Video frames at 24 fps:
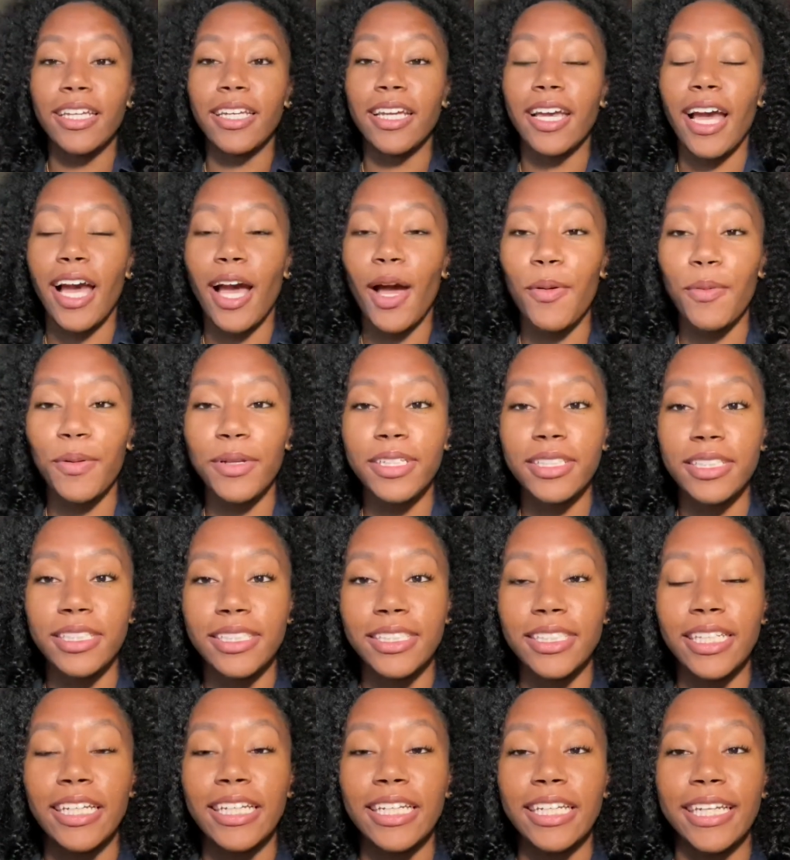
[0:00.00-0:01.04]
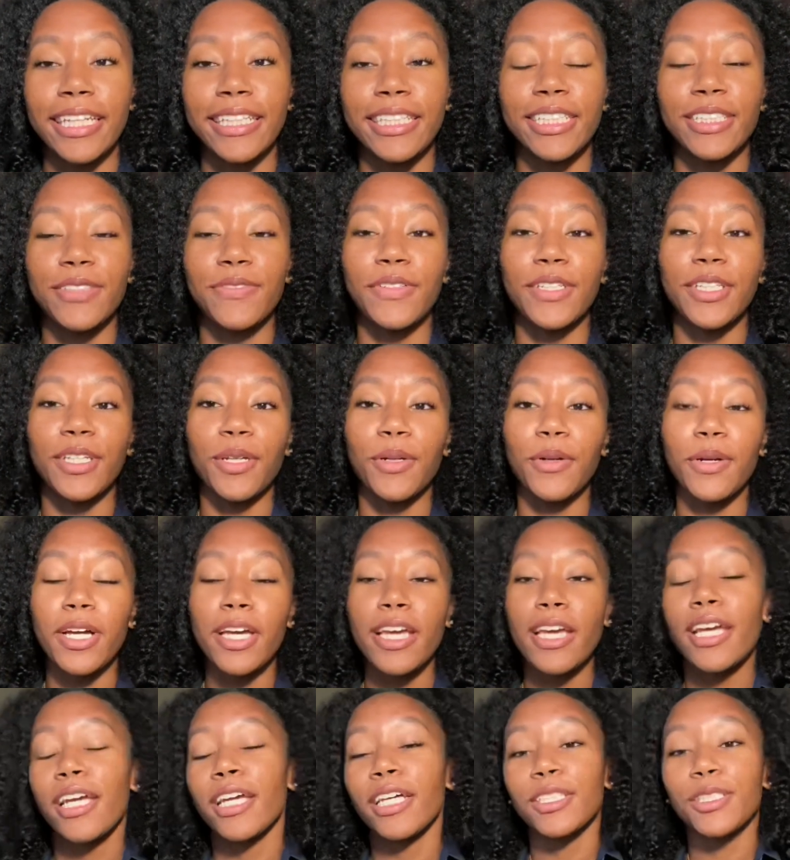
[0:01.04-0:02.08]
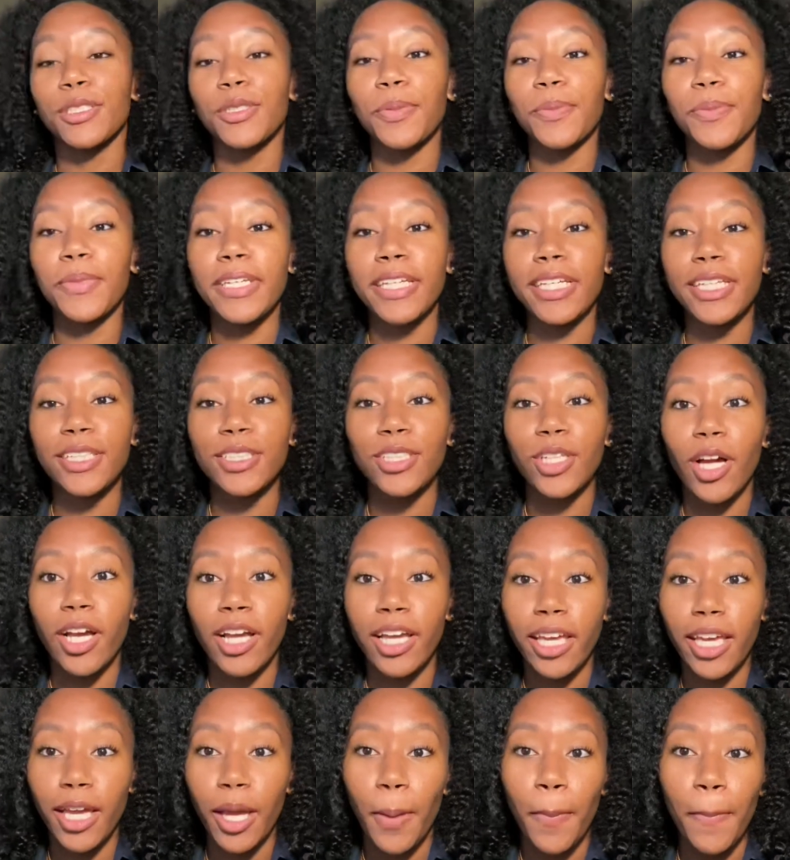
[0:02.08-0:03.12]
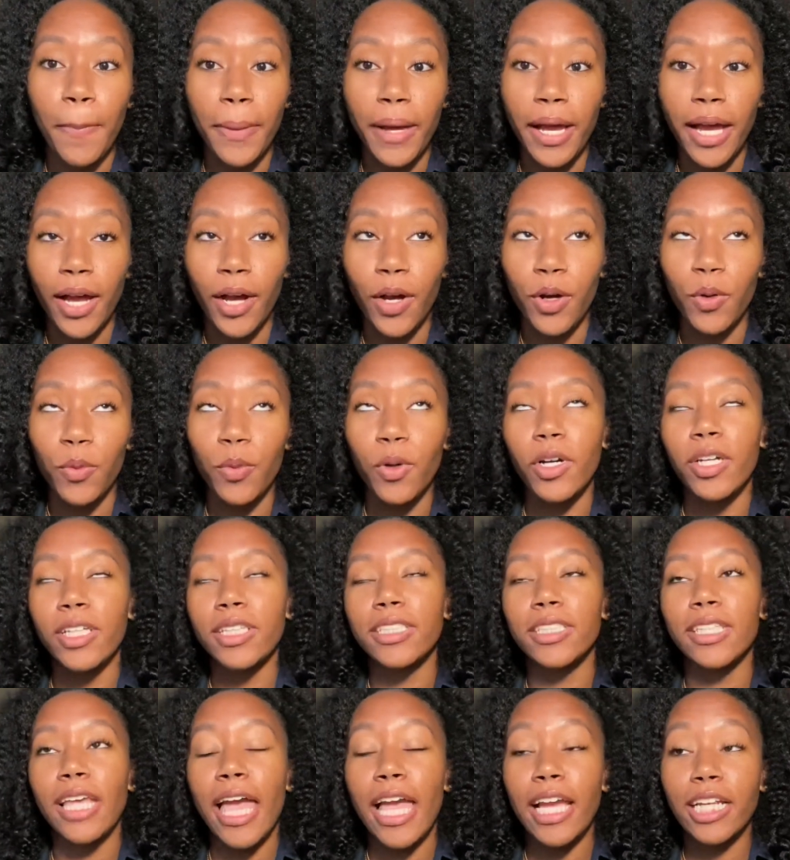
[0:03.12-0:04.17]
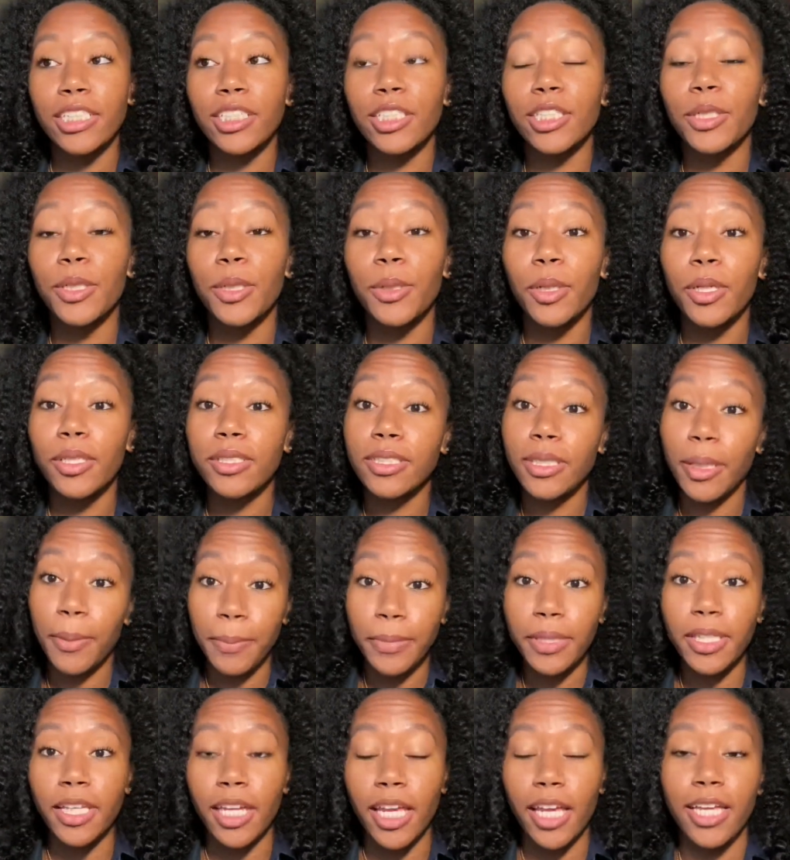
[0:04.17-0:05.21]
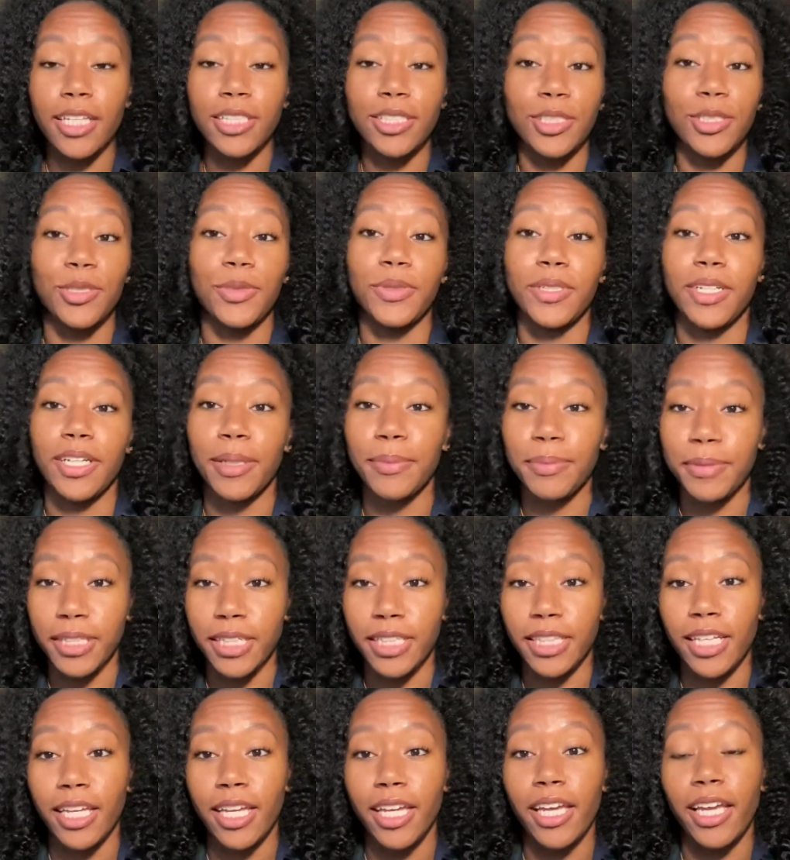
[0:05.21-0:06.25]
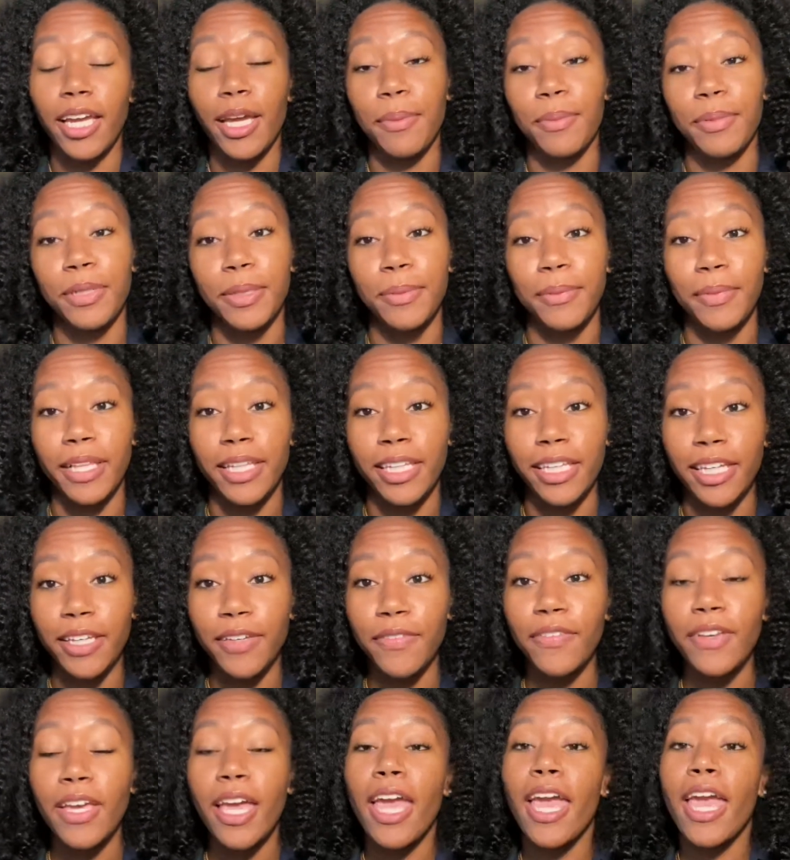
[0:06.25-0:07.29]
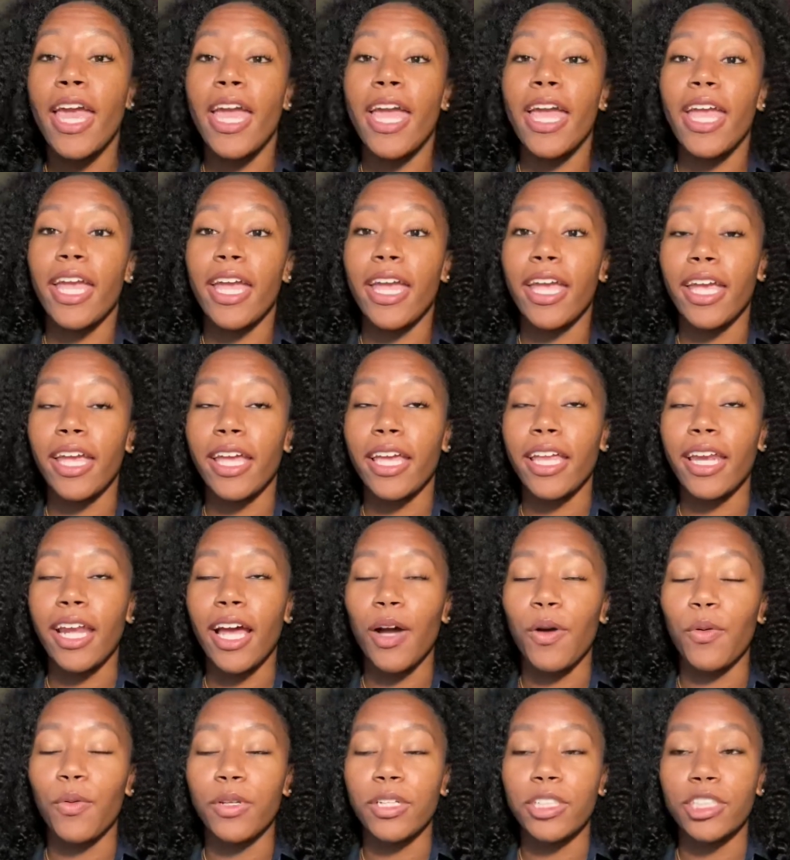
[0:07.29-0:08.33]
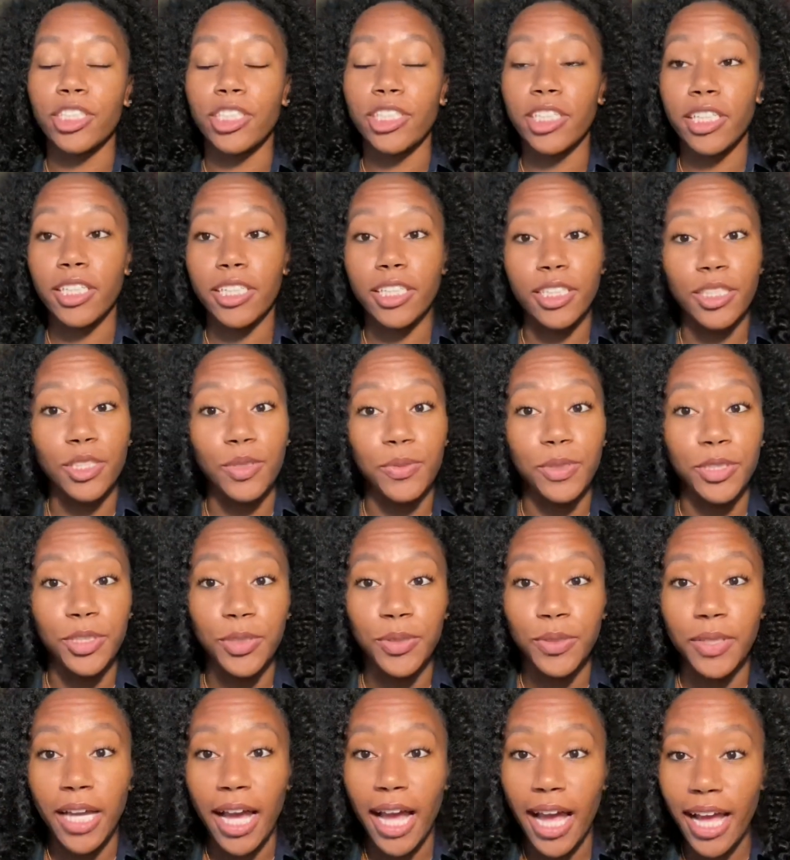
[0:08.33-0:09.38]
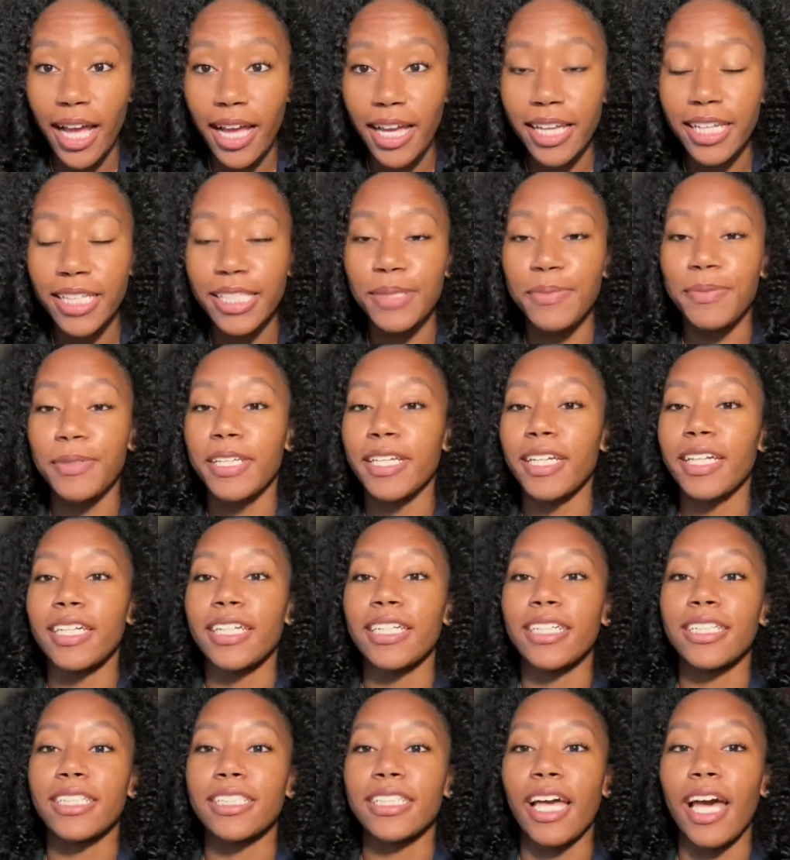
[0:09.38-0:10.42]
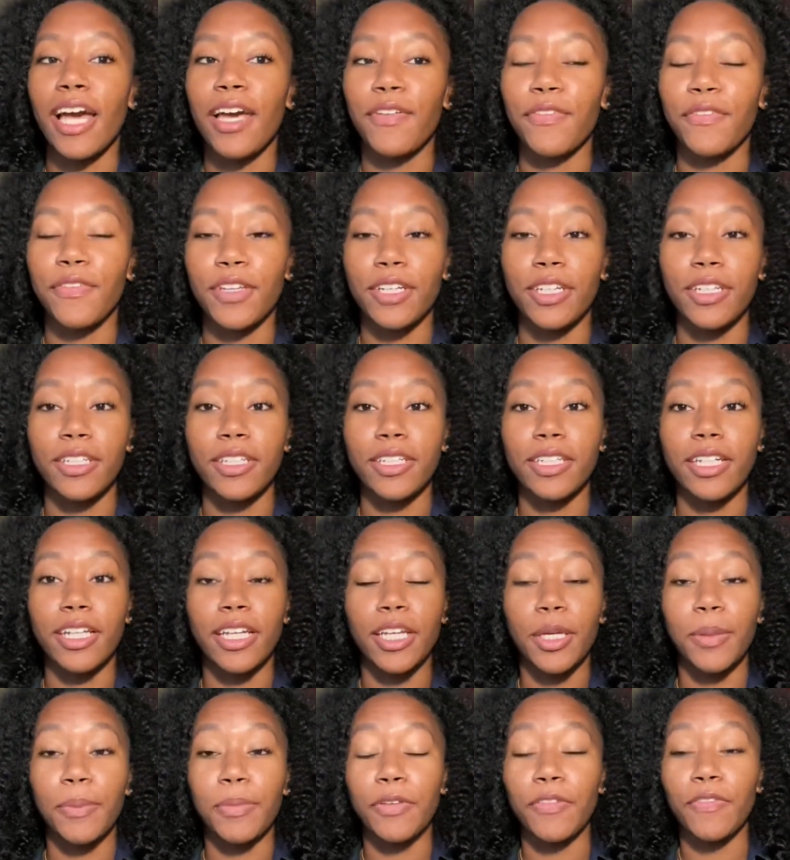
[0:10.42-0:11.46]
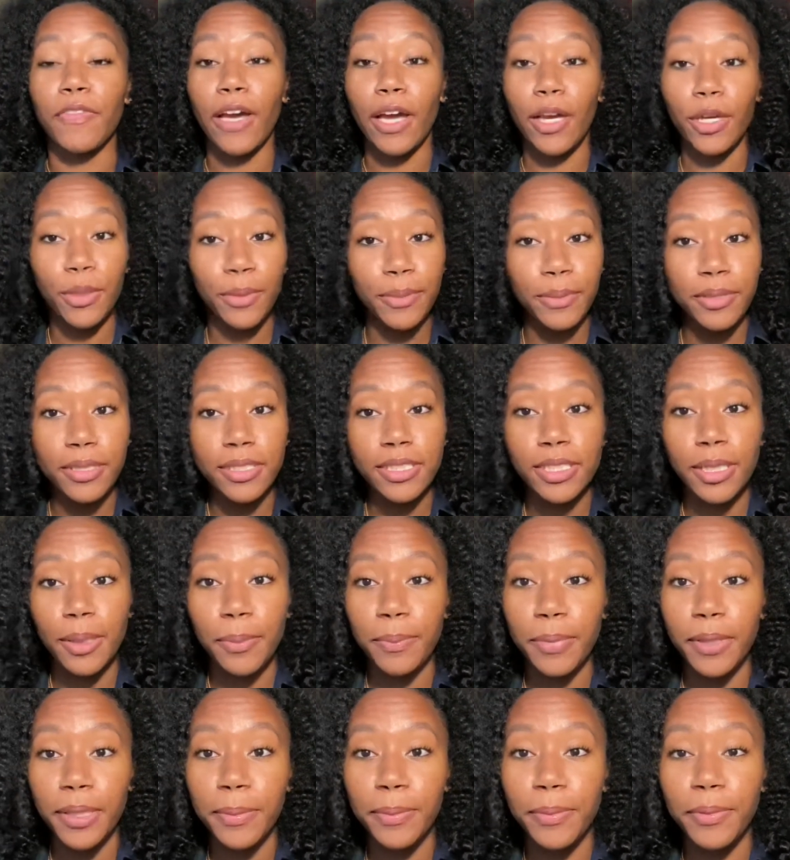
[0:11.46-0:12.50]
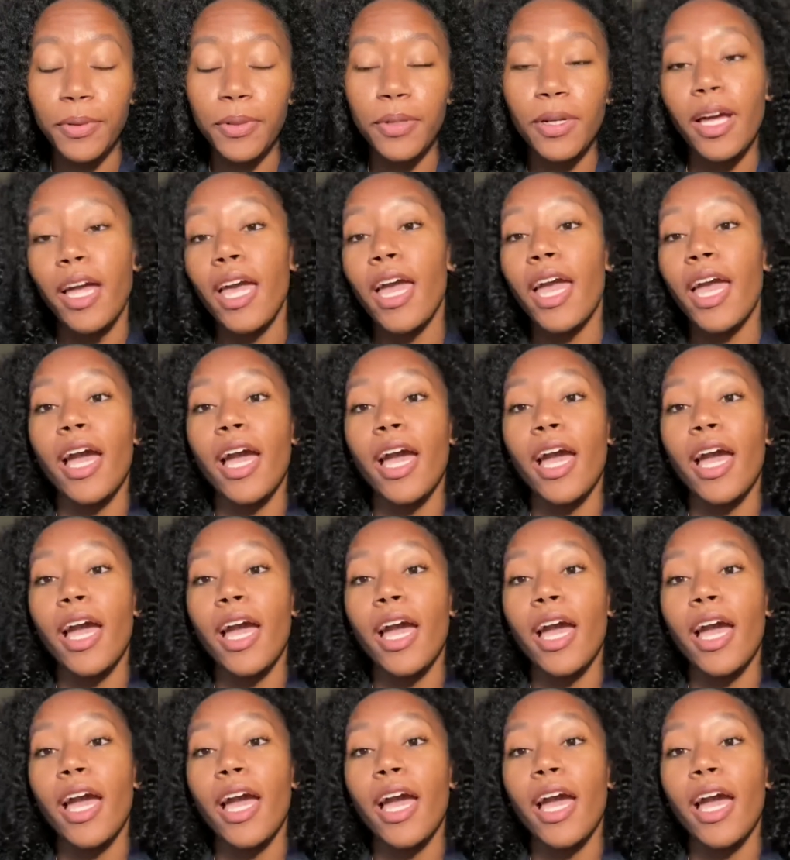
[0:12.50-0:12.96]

I wanted to dedicate this video to me talking about, well, it's actually something that has to do with an update that happened in my life, and I want to share this with you guys because I figure it could be valuable to some people.